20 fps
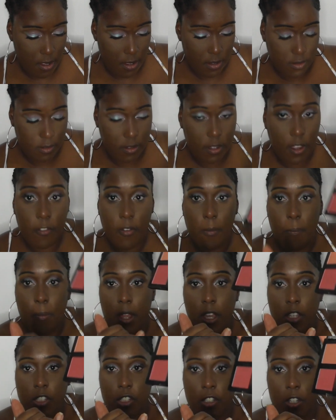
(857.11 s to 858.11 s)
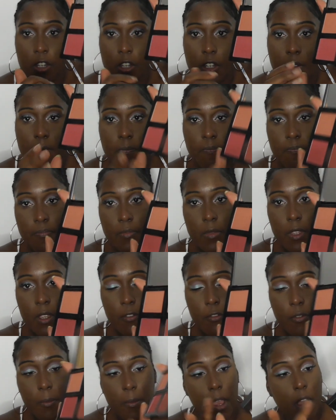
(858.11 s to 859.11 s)
So for blusher
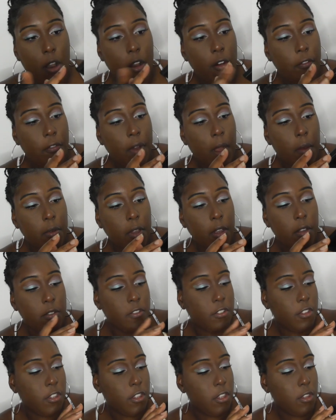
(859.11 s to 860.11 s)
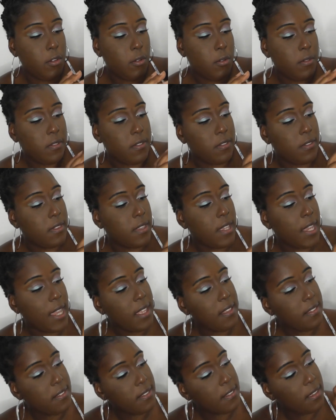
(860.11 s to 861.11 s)
from e.l.f., I'm going to use
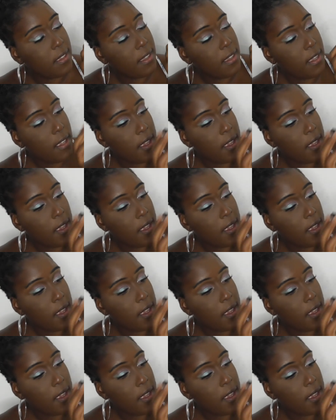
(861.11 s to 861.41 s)
this